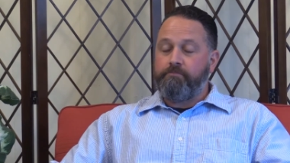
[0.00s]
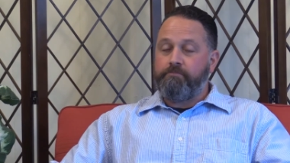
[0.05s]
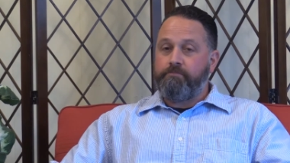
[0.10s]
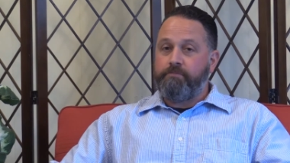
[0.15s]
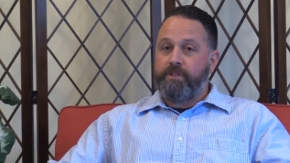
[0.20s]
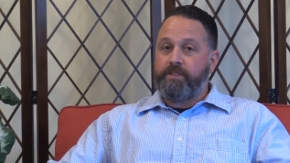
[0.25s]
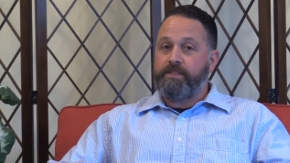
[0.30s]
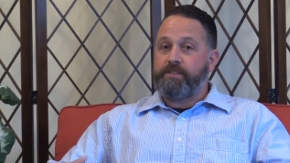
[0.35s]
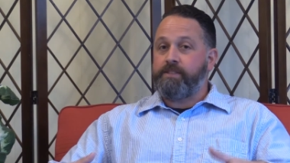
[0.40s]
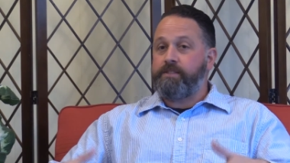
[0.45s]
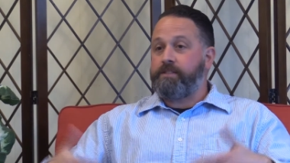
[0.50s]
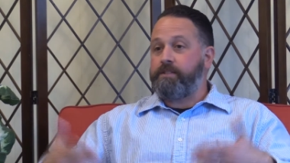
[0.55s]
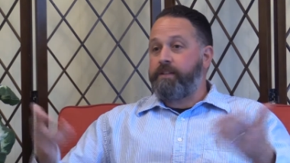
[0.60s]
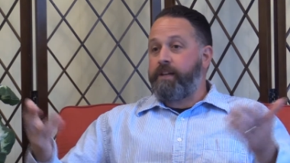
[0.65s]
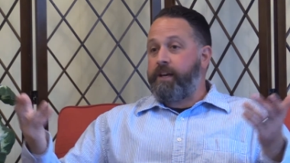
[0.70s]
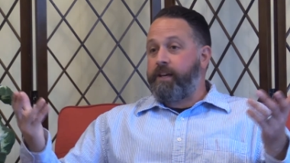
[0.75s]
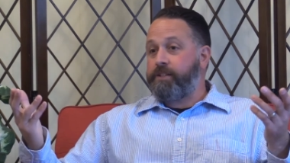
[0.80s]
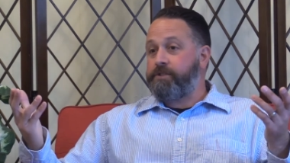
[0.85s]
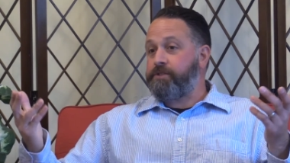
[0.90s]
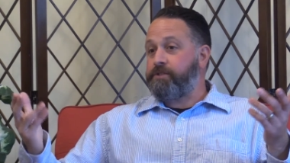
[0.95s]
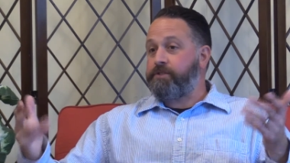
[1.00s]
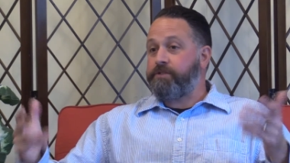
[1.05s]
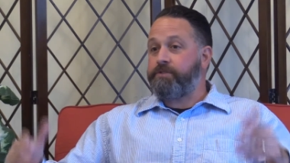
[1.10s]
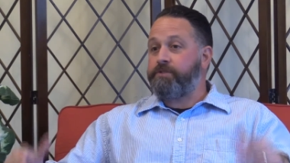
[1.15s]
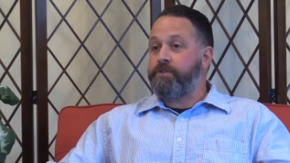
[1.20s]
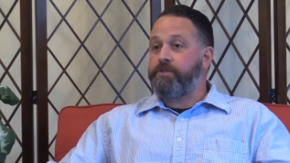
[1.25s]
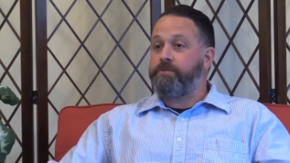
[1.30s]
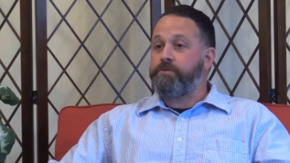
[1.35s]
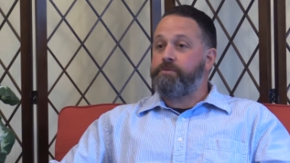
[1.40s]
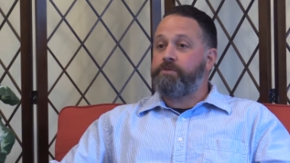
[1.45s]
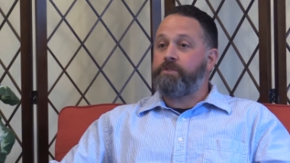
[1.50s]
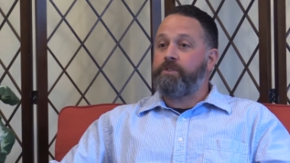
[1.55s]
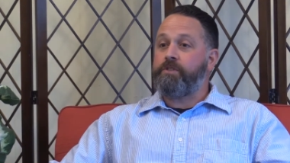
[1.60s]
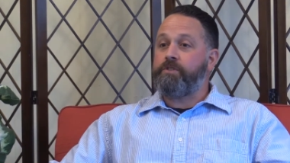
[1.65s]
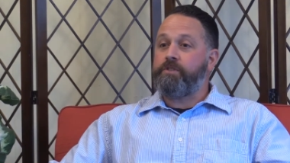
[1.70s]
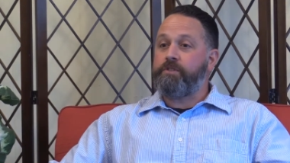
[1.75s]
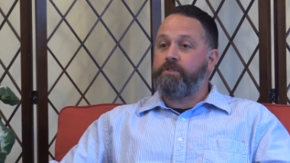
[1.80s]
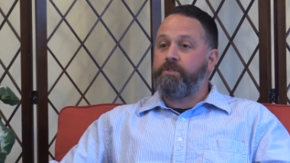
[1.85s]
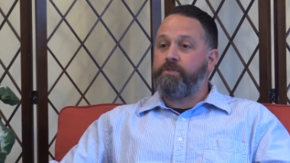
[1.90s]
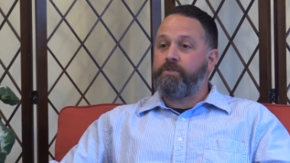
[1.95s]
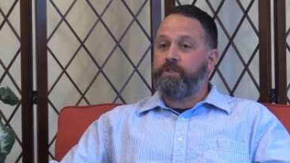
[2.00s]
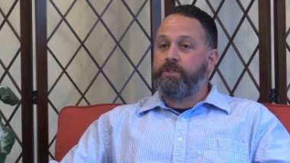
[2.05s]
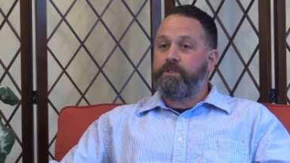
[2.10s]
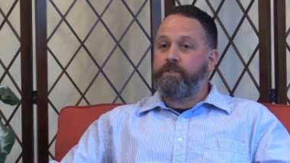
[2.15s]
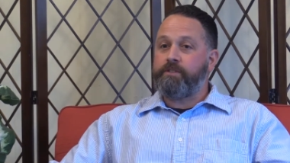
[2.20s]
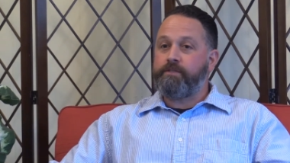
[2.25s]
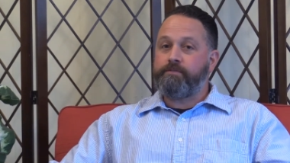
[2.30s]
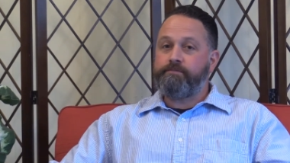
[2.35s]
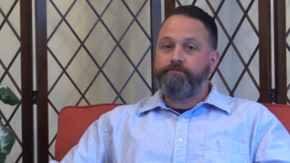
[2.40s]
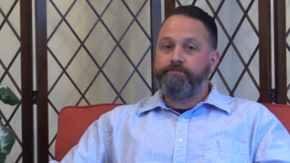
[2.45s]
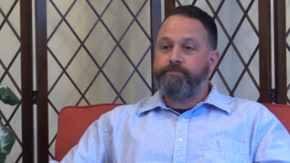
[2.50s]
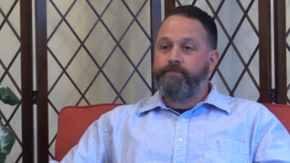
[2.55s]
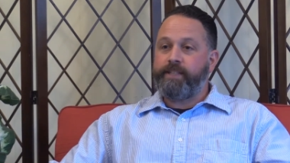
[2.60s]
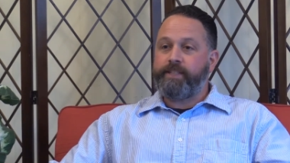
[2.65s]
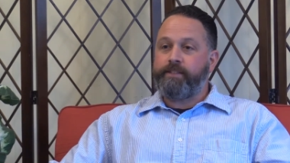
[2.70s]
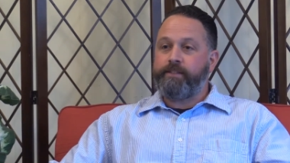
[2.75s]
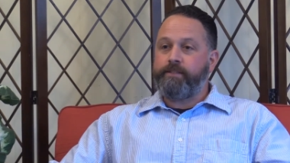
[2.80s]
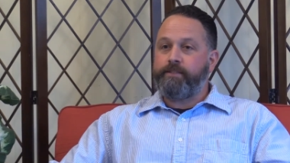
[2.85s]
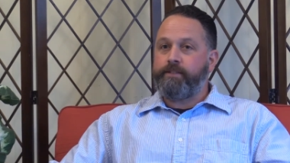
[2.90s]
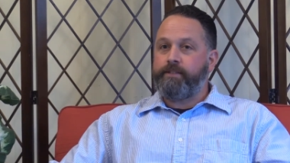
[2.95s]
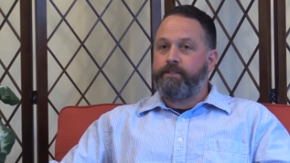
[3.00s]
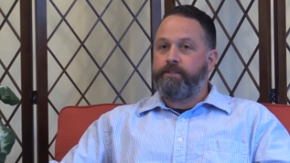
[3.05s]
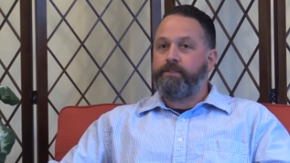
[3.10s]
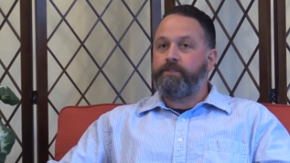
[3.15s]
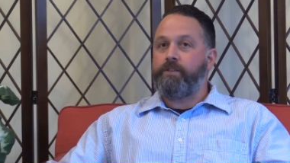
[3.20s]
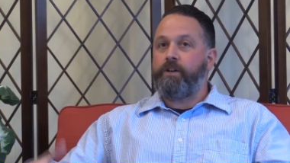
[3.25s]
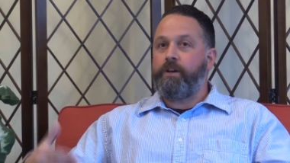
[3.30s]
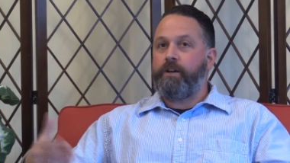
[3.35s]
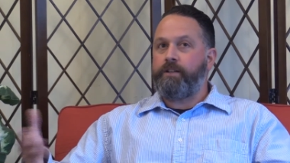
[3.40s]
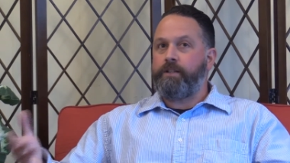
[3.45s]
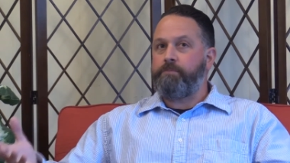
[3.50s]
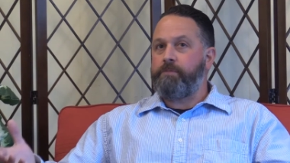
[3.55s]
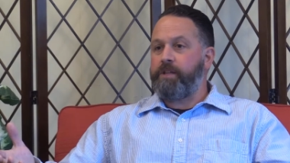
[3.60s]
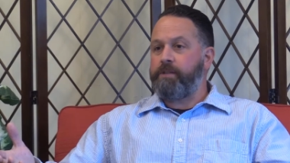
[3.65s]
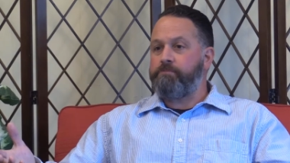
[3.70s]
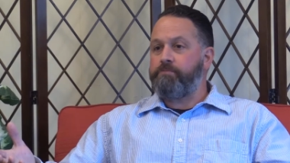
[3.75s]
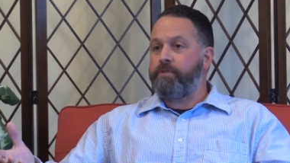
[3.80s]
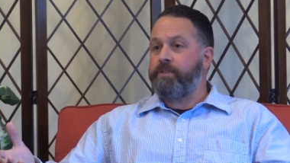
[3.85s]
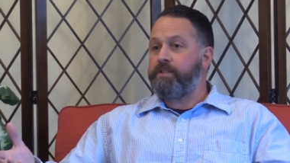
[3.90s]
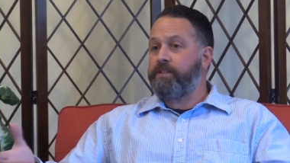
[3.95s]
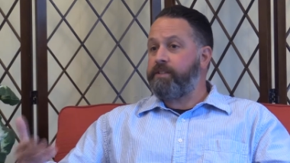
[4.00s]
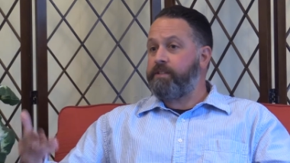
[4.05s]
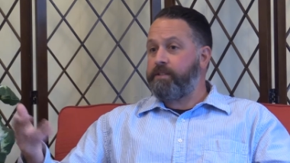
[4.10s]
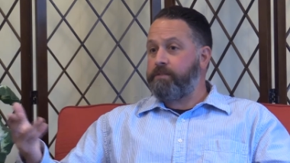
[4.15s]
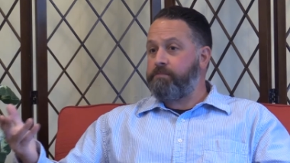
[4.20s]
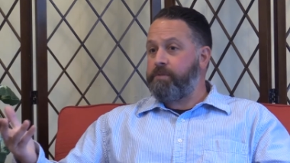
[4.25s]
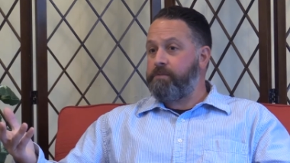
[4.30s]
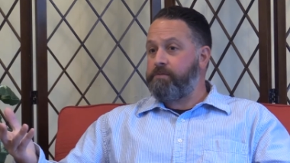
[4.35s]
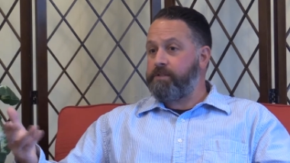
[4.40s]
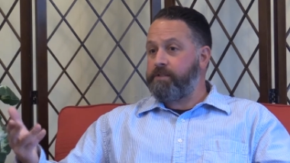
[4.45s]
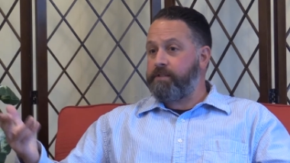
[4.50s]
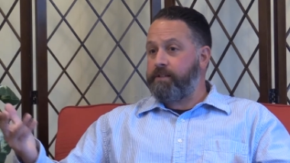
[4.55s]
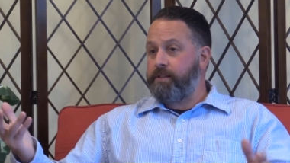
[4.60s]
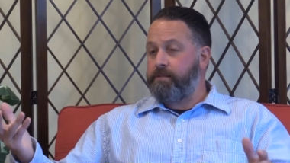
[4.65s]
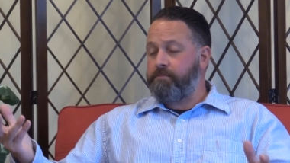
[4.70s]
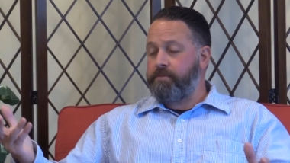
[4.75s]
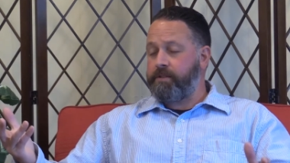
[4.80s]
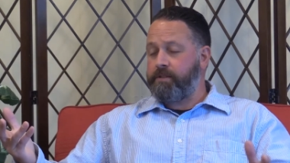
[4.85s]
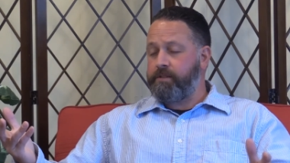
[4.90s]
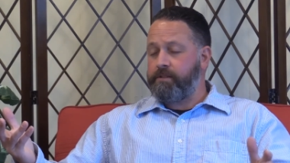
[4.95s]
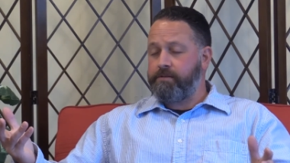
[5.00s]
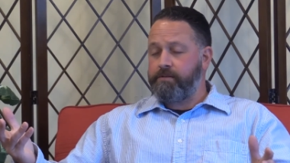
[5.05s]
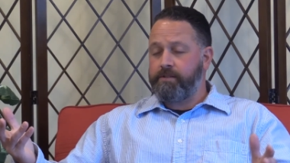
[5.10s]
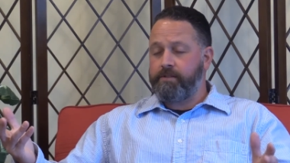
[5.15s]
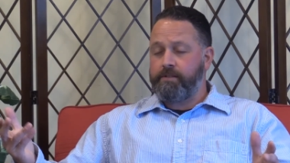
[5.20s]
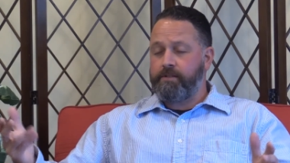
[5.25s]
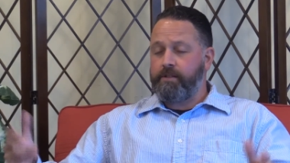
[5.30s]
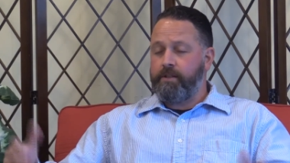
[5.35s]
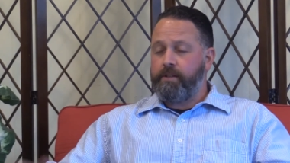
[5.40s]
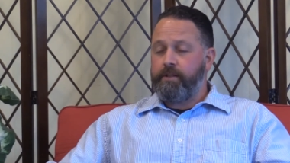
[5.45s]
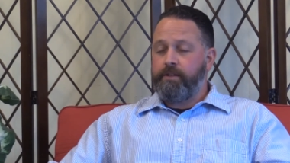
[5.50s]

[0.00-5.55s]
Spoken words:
But it's international too, so you can. It's on-demand printing the publishing company uses.